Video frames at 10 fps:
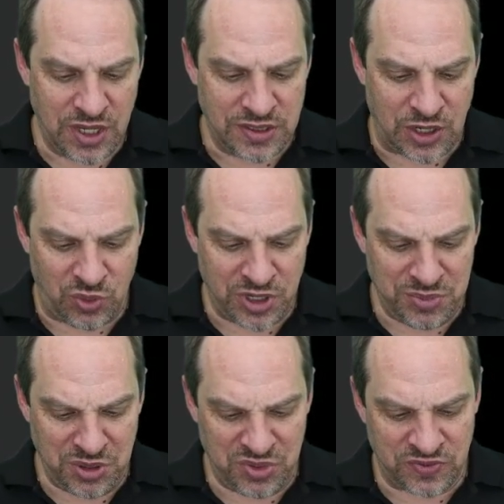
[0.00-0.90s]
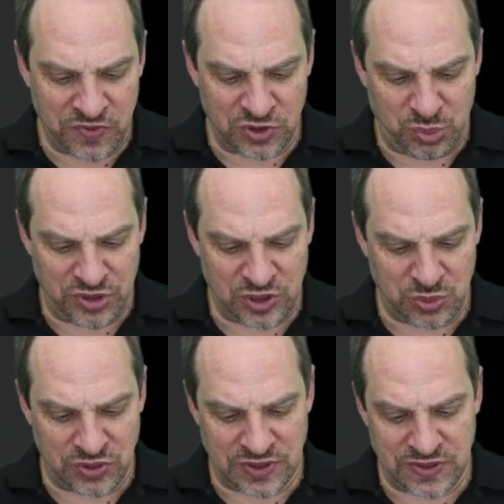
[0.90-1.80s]
Now, what I mean by first
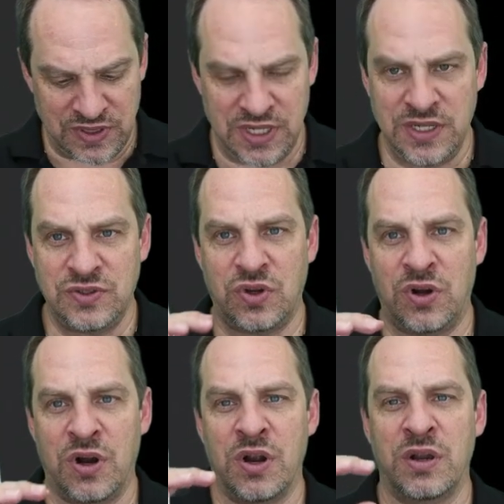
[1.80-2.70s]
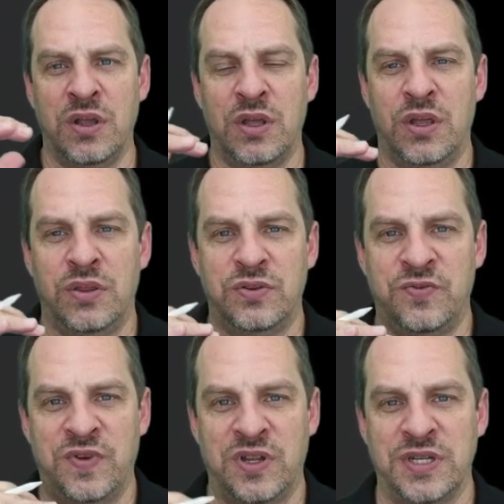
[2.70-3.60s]
principles is these are the
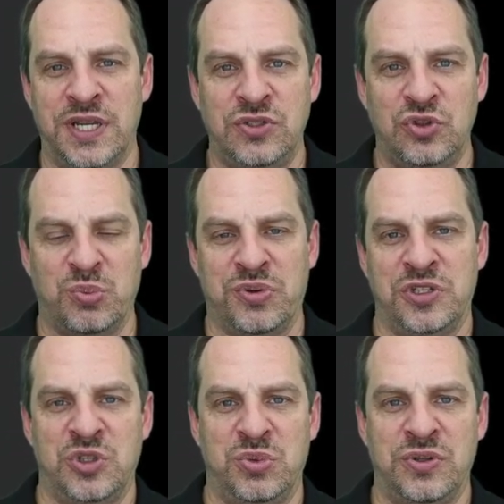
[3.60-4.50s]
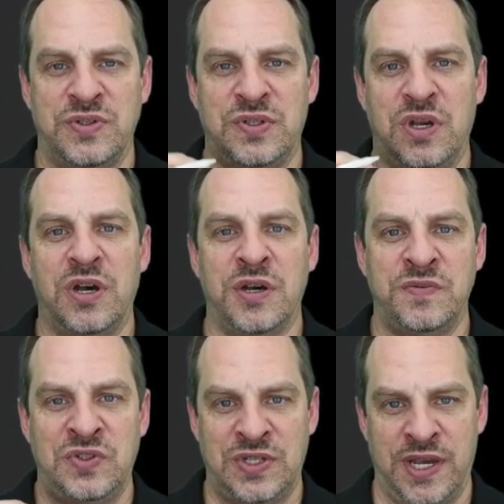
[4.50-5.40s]
foundational principles
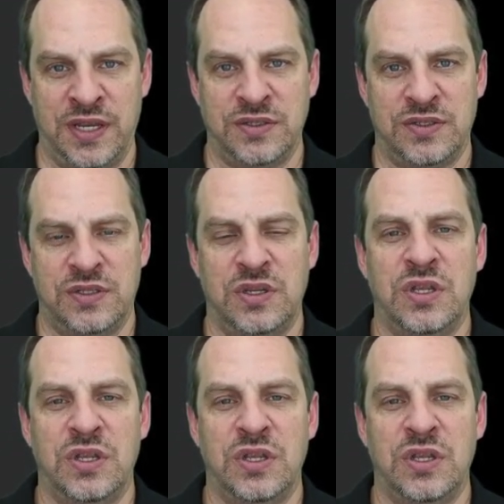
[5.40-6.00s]
of science.